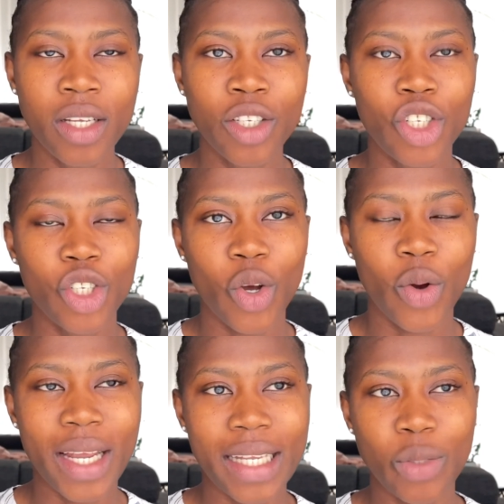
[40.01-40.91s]

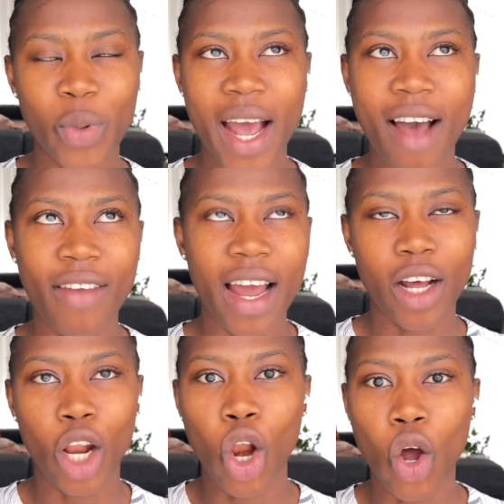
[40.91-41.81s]
so we have
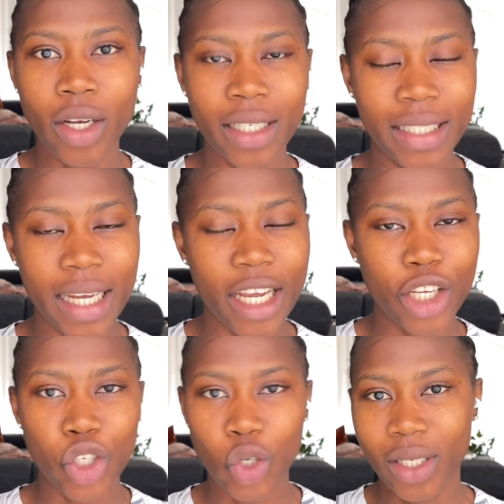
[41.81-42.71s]
like a longer day,
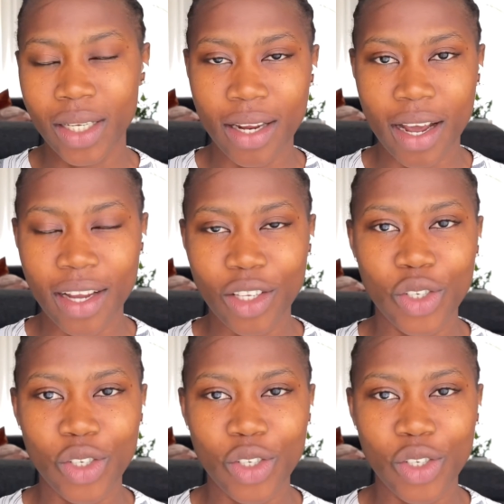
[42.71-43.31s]
shorter night.